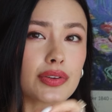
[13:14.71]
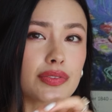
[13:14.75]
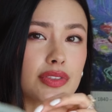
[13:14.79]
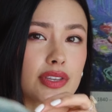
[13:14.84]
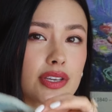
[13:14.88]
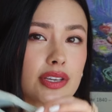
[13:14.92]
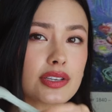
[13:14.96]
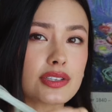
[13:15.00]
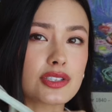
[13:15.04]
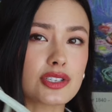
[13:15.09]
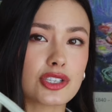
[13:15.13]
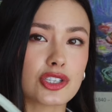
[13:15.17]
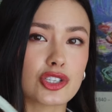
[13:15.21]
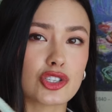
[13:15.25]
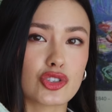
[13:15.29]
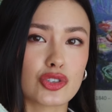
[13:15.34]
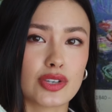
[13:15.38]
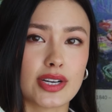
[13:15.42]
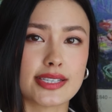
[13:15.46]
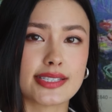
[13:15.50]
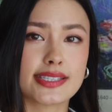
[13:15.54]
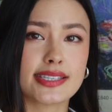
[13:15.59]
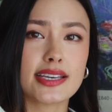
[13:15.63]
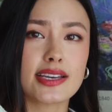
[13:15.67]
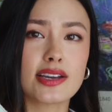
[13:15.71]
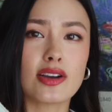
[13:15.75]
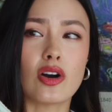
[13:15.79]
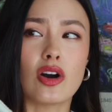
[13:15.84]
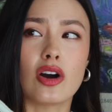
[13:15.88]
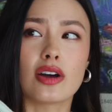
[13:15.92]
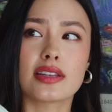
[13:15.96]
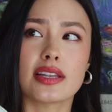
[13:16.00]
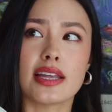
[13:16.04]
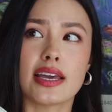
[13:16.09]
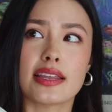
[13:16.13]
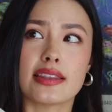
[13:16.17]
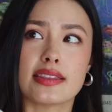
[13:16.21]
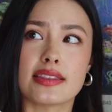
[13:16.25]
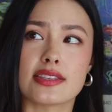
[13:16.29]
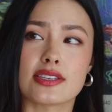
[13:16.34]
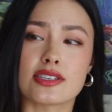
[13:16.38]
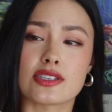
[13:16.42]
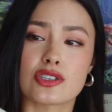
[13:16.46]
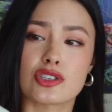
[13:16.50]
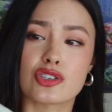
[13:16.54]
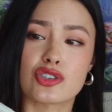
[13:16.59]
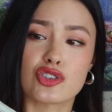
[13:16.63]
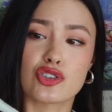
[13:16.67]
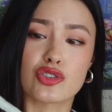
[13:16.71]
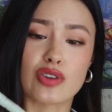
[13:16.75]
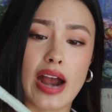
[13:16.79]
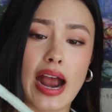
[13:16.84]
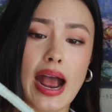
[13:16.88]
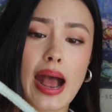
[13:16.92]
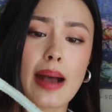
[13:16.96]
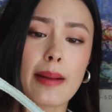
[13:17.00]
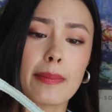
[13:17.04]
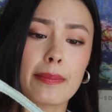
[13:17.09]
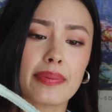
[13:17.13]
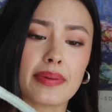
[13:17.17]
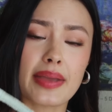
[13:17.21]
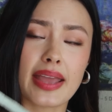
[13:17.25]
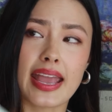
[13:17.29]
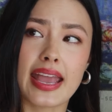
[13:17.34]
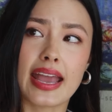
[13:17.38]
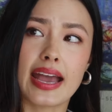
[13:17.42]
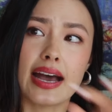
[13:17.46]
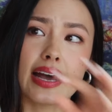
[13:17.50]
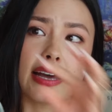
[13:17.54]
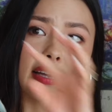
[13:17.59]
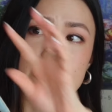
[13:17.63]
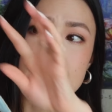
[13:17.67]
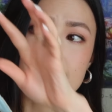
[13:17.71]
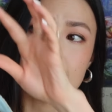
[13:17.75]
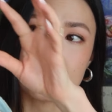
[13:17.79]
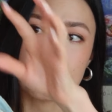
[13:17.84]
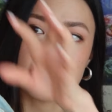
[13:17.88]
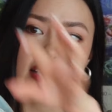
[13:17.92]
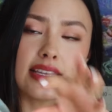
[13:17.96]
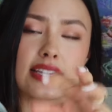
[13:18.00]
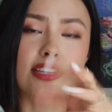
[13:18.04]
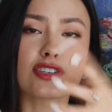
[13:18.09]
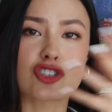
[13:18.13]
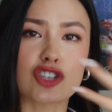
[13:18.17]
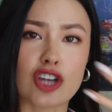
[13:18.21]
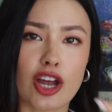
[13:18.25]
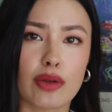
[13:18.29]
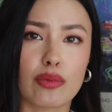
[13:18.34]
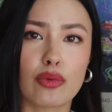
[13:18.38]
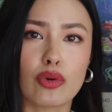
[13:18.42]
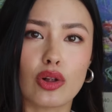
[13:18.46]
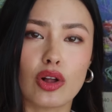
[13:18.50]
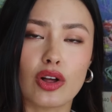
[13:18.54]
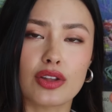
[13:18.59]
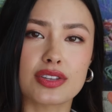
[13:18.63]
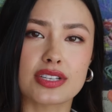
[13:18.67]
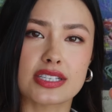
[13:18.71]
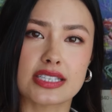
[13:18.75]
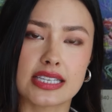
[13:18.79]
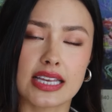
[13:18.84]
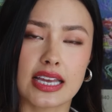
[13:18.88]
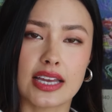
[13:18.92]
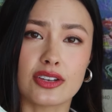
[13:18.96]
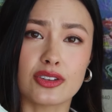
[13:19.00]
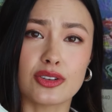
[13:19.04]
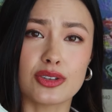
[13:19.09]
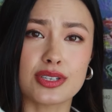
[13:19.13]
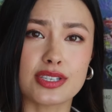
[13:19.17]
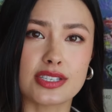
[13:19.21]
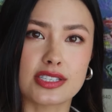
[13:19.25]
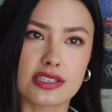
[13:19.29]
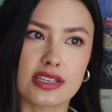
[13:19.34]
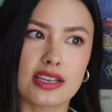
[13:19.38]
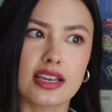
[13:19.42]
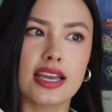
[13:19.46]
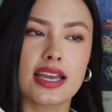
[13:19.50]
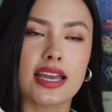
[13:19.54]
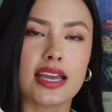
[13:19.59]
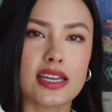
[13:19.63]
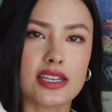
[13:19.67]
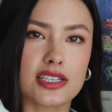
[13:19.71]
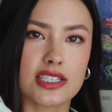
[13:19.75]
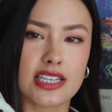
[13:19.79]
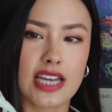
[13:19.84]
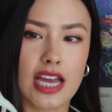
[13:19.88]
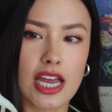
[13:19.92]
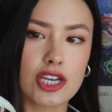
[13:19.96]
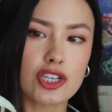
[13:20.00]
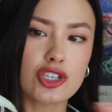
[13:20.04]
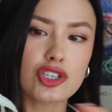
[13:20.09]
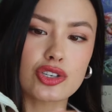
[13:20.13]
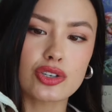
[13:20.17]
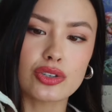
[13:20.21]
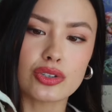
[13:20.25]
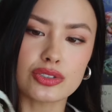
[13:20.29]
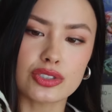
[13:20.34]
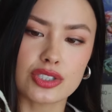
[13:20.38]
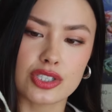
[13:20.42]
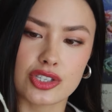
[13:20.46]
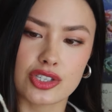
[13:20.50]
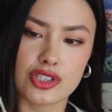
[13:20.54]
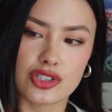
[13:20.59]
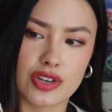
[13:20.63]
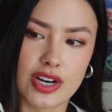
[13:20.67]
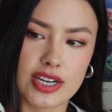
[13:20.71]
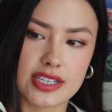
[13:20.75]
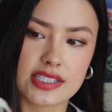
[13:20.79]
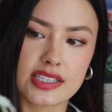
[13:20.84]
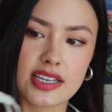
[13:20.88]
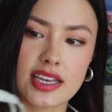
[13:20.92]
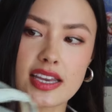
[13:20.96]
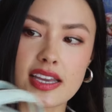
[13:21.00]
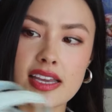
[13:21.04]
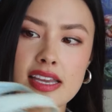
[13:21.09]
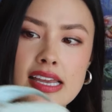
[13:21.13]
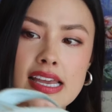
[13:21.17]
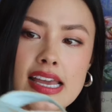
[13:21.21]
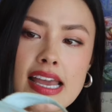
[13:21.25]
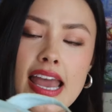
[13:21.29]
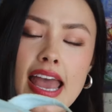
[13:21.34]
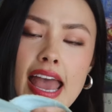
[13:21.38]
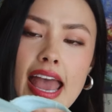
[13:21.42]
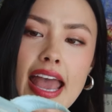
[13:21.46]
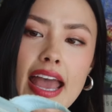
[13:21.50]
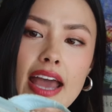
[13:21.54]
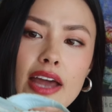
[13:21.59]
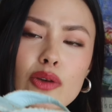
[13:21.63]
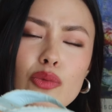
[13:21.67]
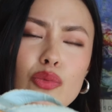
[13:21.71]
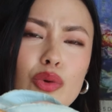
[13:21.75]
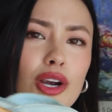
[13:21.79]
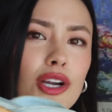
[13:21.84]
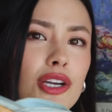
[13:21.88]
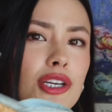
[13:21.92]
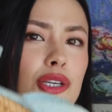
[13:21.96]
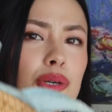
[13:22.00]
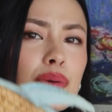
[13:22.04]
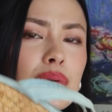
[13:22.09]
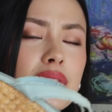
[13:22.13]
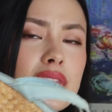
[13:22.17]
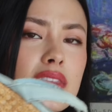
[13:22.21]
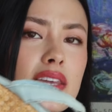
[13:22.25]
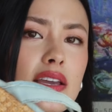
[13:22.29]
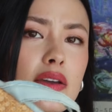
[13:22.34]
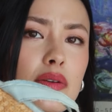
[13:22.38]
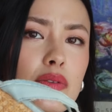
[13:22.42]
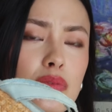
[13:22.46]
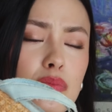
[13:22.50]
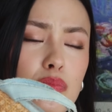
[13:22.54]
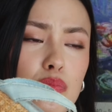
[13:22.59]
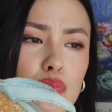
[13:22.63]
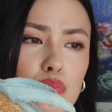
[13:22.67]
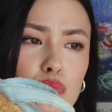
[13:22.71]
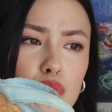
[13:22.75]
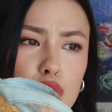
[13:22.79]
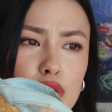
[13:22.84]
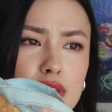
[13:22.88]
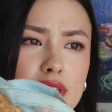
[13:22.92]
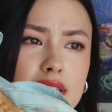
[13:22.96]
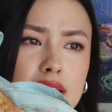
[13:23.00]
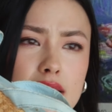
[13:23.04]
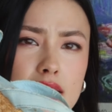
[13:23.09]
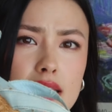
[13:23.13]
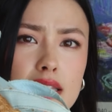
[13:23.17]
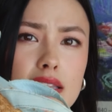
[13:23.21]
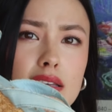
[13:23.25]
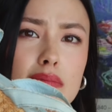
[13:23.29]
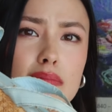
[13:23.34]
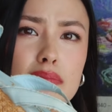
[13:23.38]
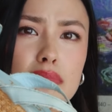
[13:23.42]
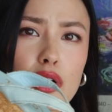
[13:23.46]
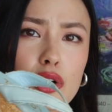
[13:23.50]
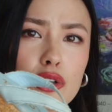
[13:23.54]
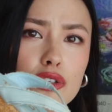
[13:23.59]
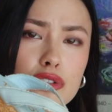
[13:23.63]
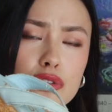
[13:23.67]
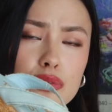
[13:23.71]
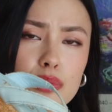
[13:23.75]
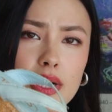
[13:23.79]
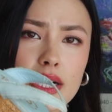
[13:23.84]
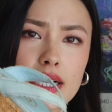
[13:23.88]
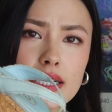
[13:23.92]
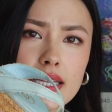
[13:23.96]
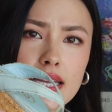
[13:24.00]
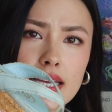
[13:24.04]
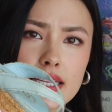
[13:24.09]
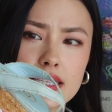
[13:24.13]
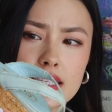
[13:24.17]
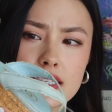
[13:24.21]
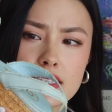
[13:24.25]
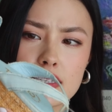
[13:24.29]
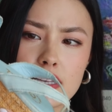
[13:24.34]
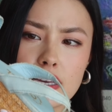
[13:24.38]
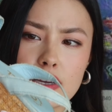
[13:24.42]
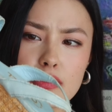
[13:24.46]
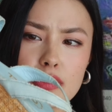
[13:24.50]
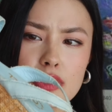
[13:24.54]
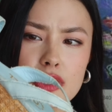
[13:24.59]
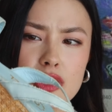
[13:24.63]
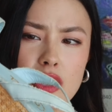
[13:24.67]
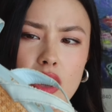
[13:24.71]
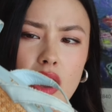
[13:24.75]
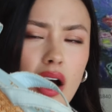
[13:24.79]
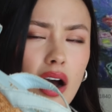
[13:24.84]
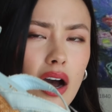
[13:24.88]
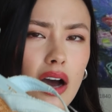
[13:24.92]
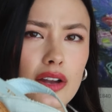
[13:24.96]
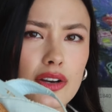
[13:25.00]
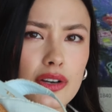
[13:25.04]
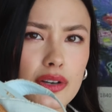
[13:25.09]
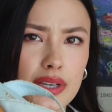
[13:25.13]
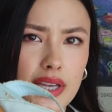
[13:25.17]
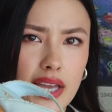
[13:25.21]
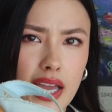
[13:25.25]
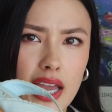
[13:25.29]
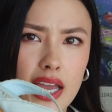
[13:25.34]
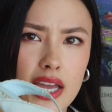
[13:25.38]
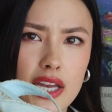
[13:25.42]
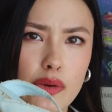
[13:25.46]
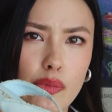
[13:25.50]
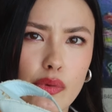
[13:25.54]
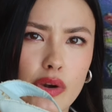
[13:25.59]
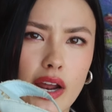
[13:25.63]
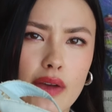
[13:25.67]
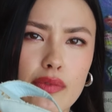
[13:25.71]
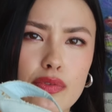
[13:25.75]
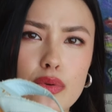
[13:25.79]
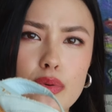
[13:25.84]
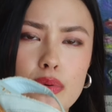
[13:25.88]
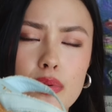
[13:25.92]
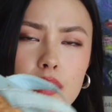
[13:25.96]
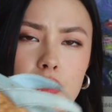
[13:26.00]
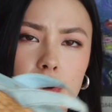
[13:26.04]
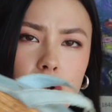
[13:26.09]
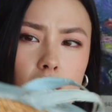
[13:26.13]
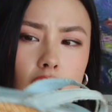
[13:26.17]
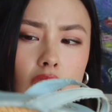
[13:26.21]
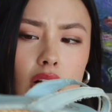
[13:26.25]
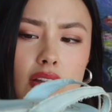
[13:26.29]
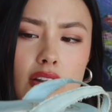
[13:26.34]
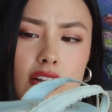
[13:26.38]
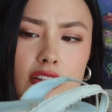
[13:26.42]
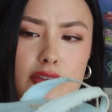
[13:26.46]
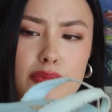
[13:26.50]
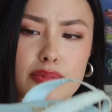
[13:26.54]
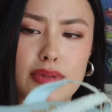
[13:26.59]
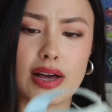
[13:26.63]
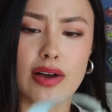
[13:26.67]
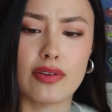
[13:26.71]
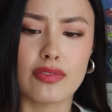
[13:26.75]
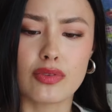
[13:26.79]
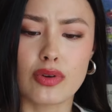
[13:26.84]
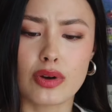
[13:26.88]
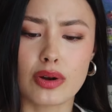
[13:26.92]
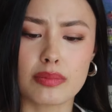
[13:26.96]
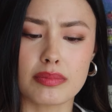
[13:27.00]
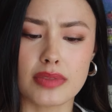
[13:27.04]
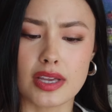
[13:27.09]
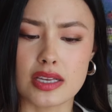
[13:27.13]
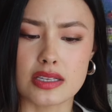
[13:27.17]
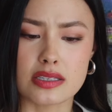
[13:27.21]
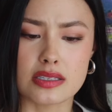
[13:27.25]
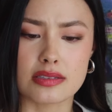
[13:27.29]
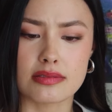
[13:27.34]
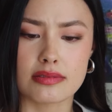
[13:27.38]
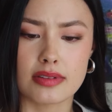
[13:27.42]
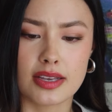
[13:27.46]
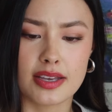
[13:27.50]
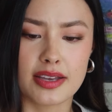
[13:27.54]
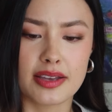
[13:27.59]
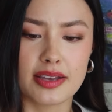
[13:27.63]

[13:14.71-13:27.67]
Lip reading: of the distressing on like the strap and like in general on the sandal is intentional distressing. And where you would think would see the most wear, like this like rattan or cane or whatever we wanna call it on the platform, is